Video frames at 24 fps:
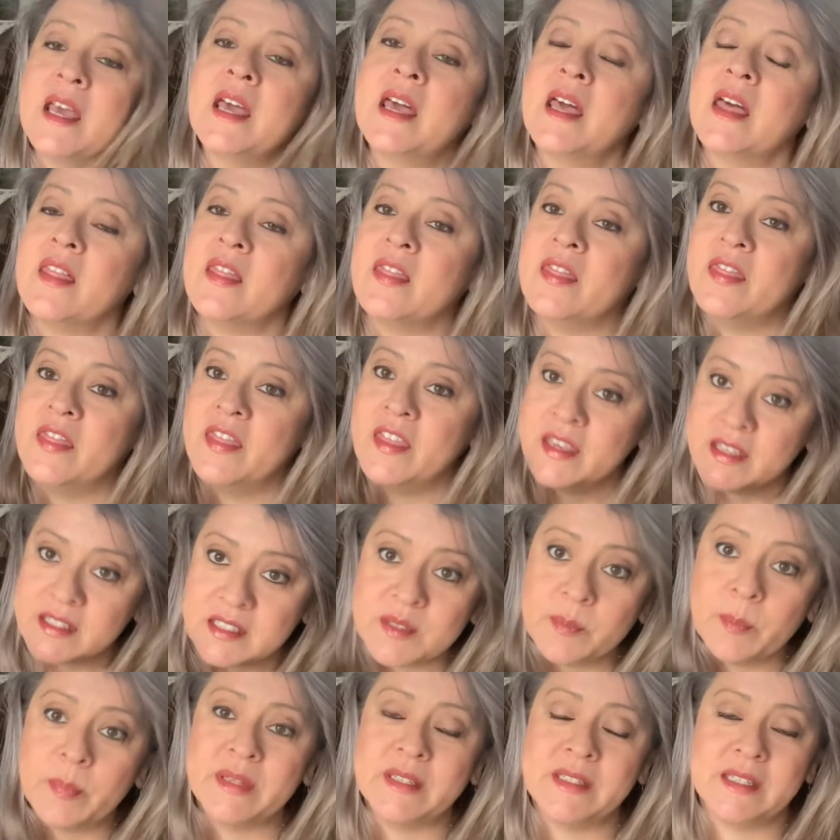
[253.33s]
This
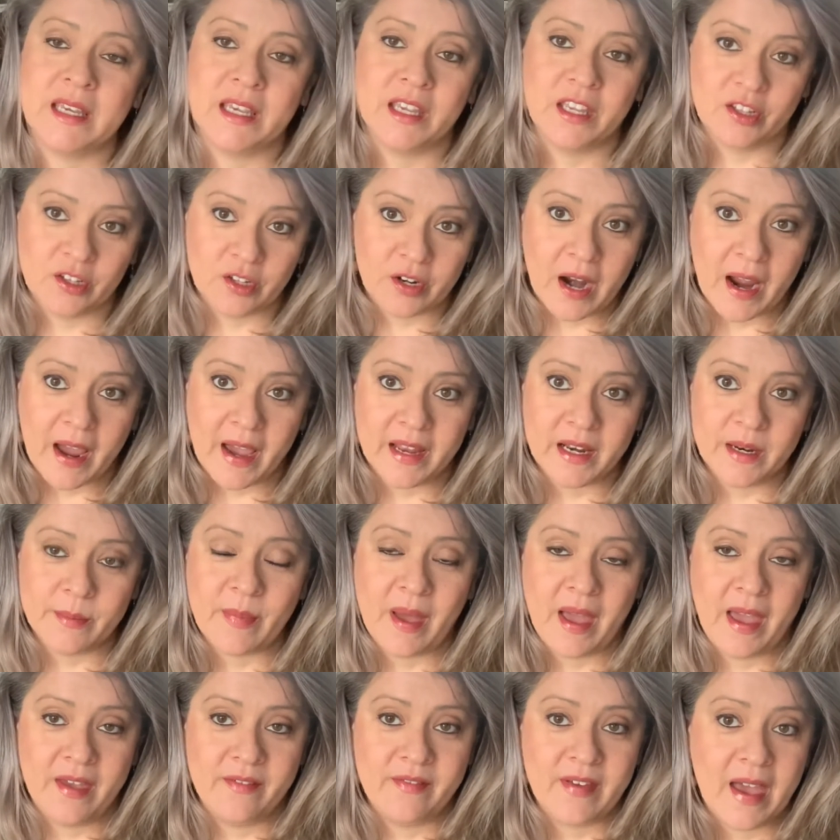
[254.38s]
particular item
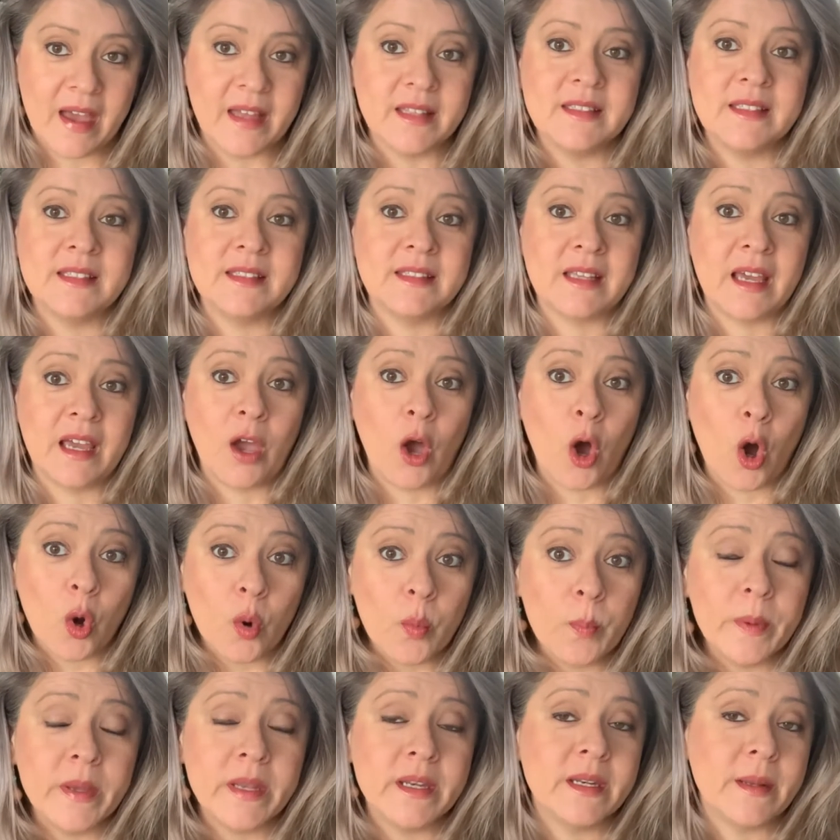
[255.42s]
I've had since I
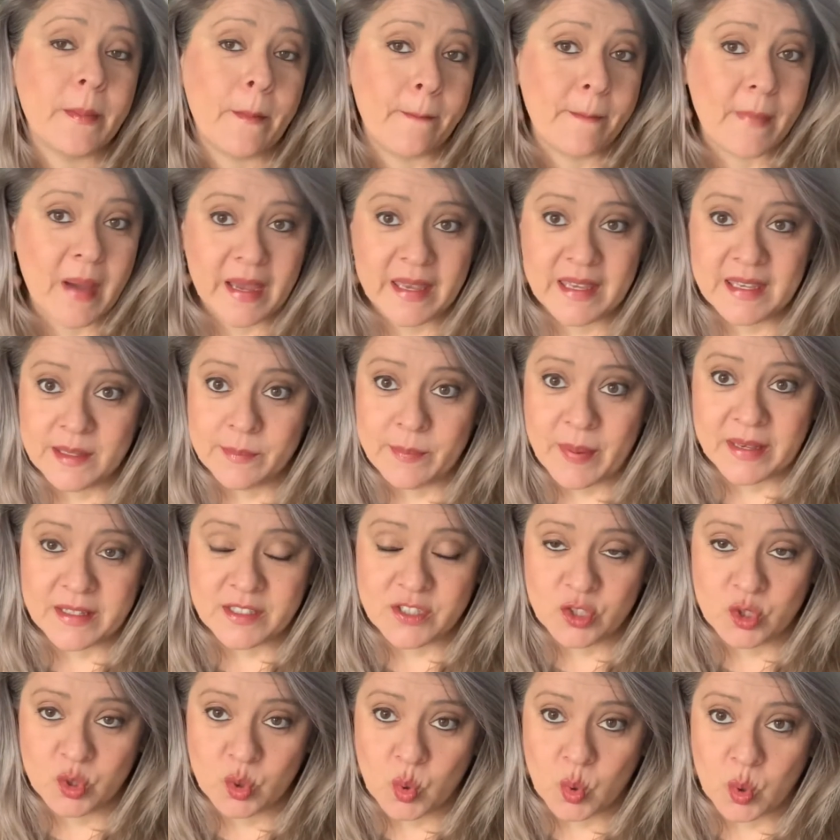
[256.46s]
opened my eBay
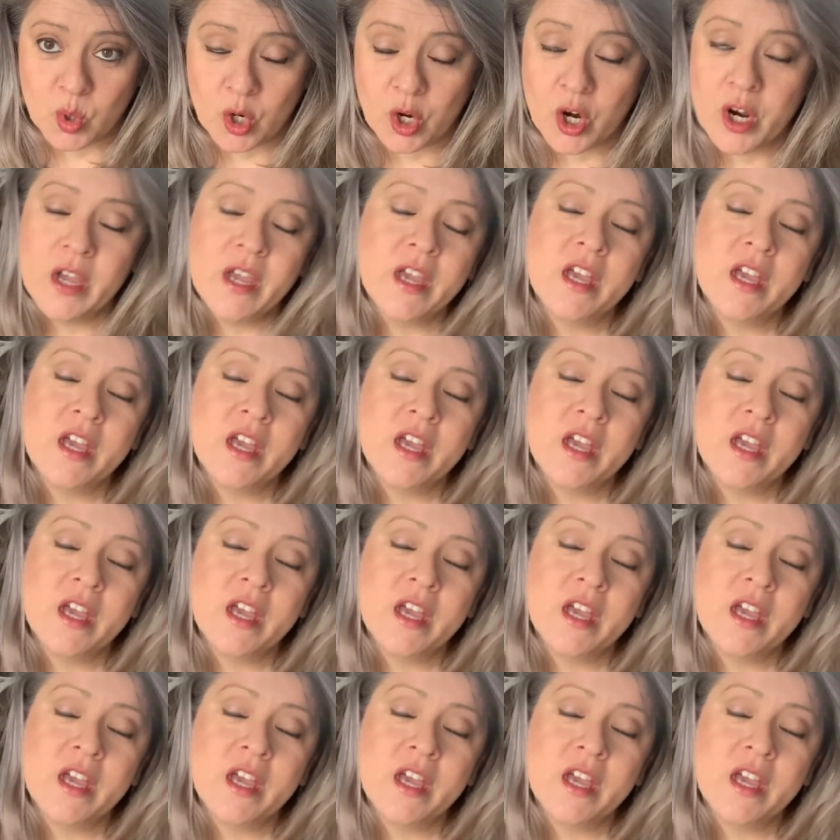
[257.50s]
store.